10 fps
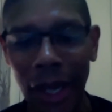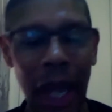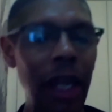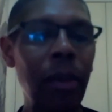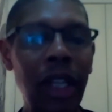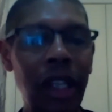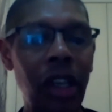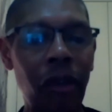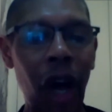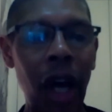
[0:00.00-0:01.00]
Get him in
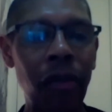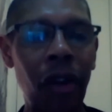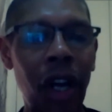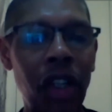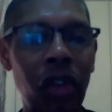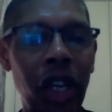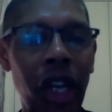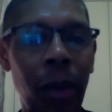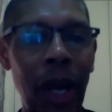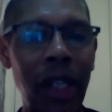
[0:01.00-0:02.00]
his
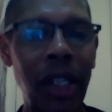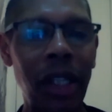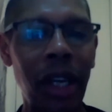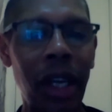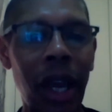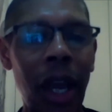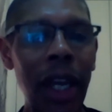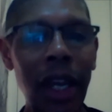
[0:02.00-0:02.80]
advisory capacity.